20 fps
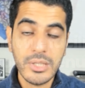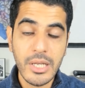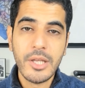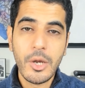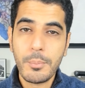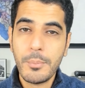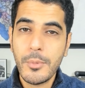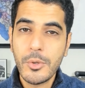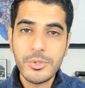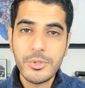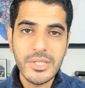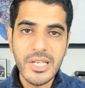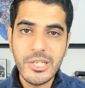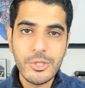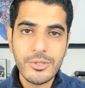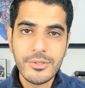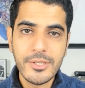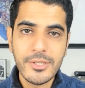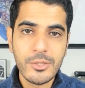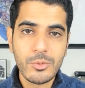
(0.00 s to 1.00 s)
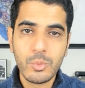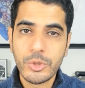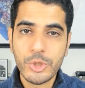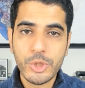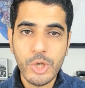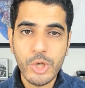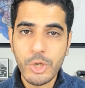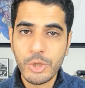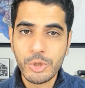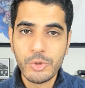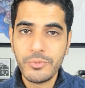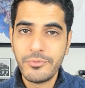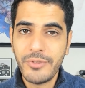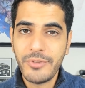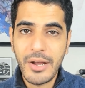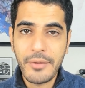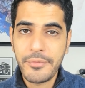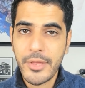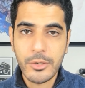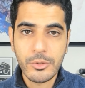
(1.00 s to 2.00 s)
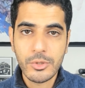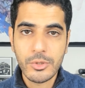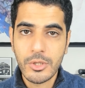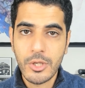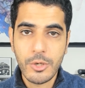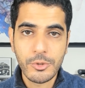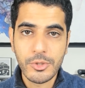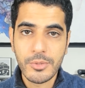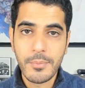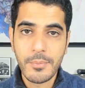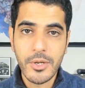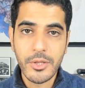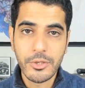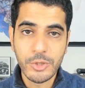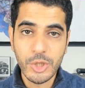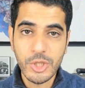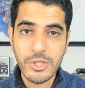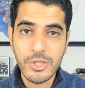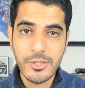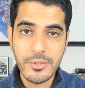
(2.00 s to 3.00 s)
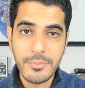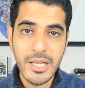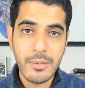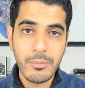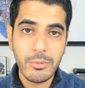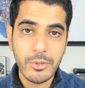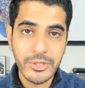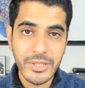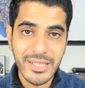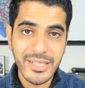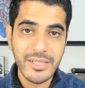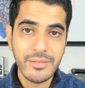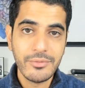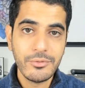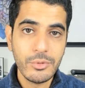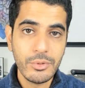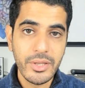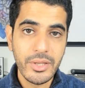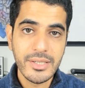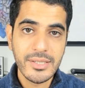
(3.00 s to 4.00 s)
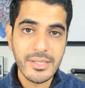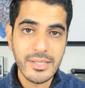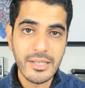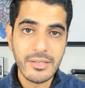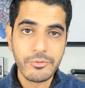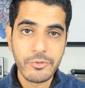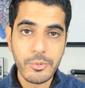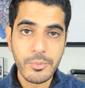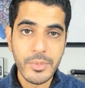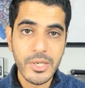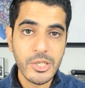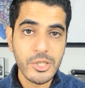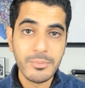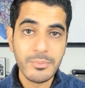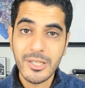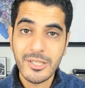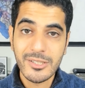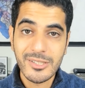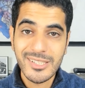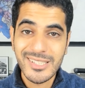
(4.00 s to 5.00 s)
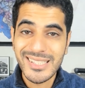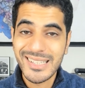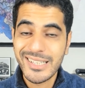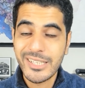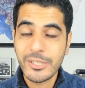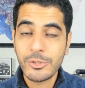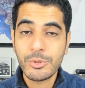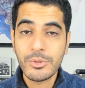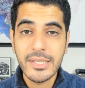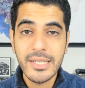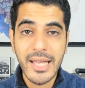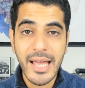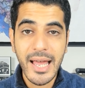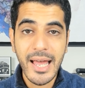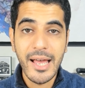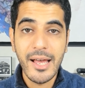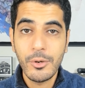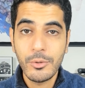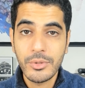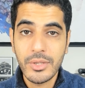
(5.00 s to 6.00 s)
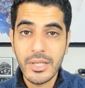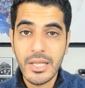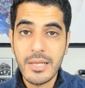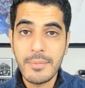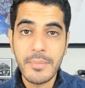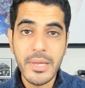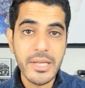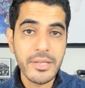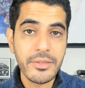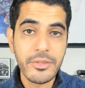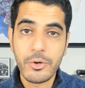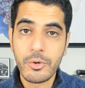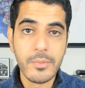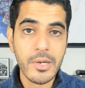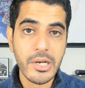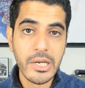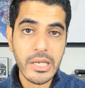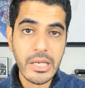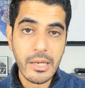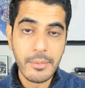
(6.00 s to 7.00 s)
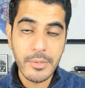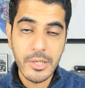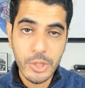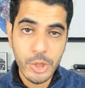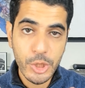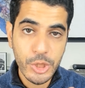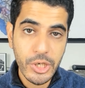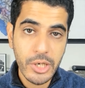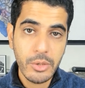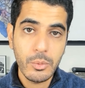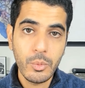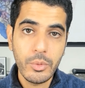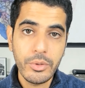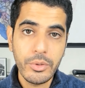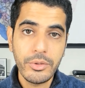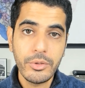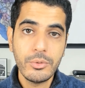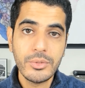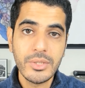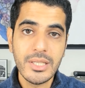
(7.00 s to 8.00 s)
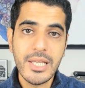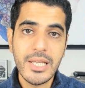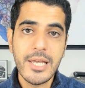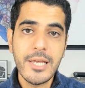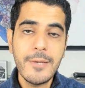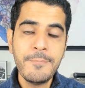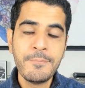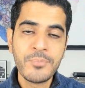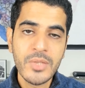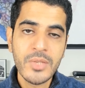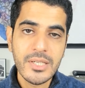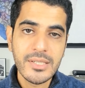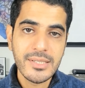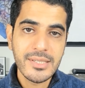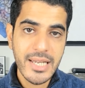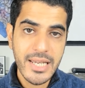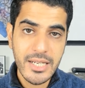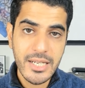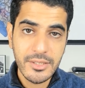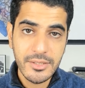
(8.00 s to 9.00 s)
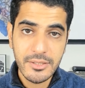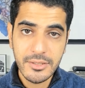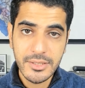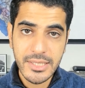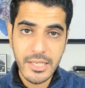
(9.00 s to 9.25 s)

Now, most agencies would charge you $5,000 a month just to be able to give you this information because it's literally how they make their money. I'm gonna share it with you today. Stay until